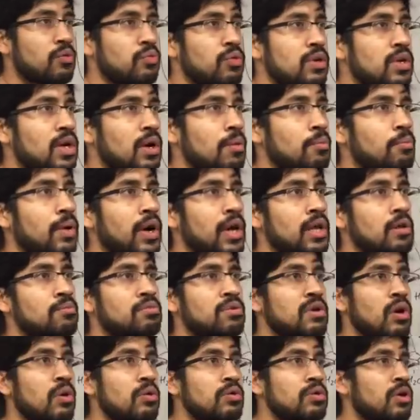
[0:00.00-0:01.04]
when we combine
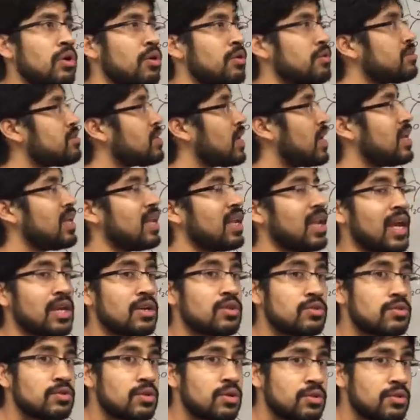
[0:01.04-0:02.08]
protons and
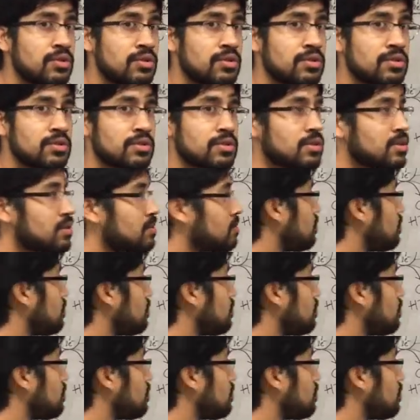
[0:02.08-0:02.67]
electrons?